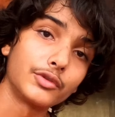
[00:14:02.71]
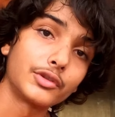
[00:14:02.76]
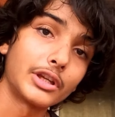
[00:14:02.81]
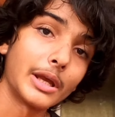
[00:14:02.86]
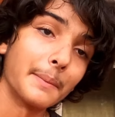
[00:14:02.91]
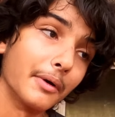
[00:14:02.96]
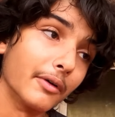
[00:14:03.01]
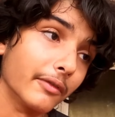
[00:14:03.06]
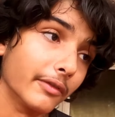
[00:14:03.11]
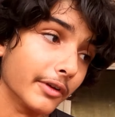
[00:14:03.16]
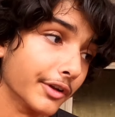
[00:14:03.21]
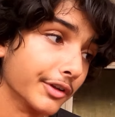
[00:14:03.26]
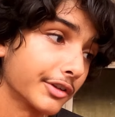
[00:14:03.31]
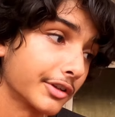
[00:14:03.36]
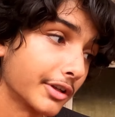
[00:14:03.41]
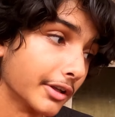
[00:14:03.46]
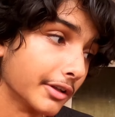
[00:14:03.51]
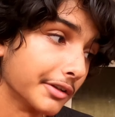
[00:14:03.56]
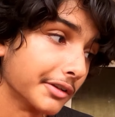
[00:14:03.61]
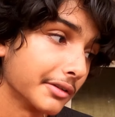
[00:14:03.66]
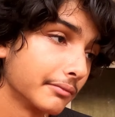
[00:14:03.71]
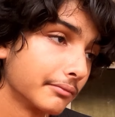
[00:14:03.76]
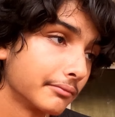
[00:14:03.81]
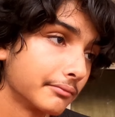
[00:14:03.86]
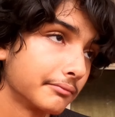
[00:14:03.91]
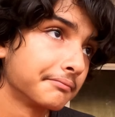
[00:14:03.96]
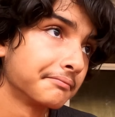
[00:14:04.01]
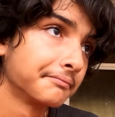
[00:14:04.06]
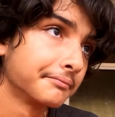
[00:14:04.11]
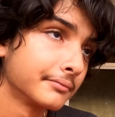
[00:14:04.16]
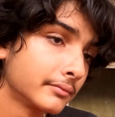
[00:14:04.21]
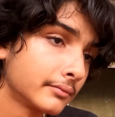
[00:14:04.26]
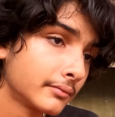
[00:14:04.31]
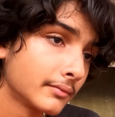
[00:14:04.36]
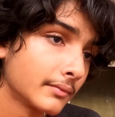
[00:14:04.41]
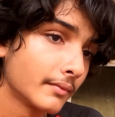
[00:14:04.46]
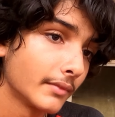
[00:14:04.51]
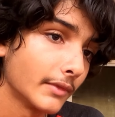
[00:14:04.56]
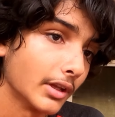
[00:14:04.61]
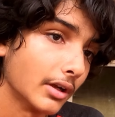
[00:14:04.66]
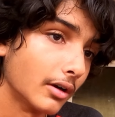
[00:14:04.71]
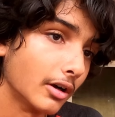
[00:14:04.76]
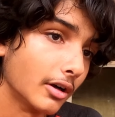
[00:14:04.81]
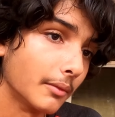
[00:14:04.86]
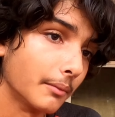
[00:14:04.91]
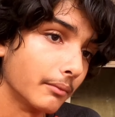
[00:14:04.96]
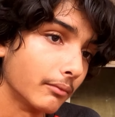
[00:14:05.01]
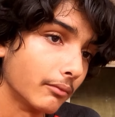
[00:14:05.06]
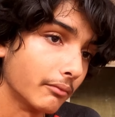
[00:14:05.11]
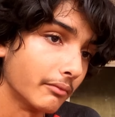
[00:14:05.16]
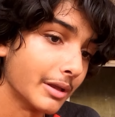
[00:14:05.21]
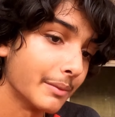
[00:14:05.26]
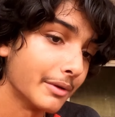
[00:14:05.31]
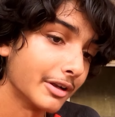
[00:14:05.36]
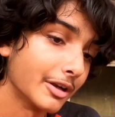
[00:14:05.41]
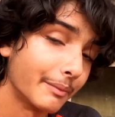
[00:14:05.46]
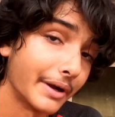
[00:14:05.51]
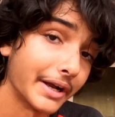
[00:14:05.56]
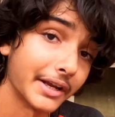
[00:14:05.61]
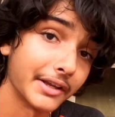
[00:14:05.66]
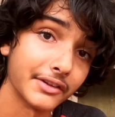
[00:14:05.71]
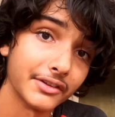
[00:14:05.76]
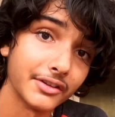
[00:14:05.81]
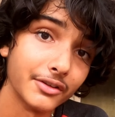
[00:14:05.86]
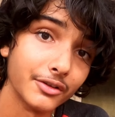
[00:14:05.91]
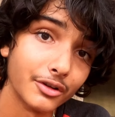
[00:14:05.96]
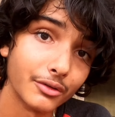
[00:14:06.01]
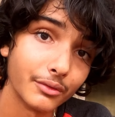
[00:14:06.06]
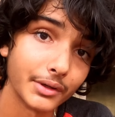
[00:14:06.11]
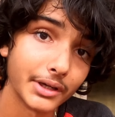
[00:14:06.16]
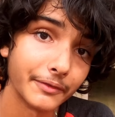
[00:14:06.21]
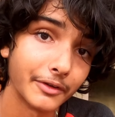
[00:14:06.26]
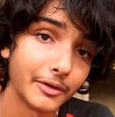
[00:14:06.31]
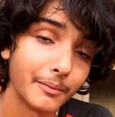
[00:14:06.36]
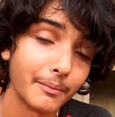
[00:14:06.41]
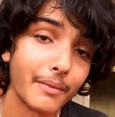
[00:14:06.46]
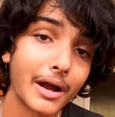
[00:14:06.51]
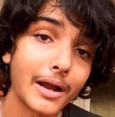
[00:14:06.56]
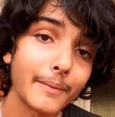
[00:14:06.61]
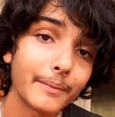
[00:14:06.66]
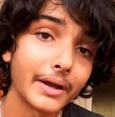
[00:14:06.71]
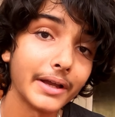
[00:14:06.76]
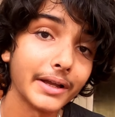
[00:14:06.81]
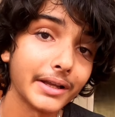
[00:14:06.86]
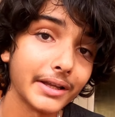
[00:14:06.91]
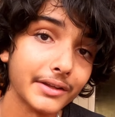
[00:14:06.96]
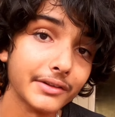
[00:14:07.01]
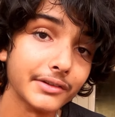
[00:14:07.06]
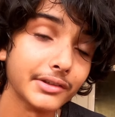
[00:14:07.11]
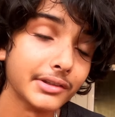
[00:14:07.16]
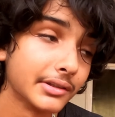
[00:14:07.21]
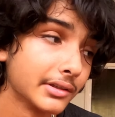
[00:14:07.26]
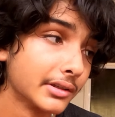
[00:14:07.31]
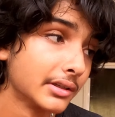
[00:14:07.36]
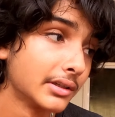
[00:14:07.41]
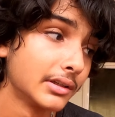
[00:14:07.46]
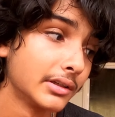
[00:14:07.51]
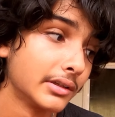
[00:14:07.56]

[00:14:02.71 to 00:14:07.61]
skip over this because maybe their bike is new or whatever. My bike is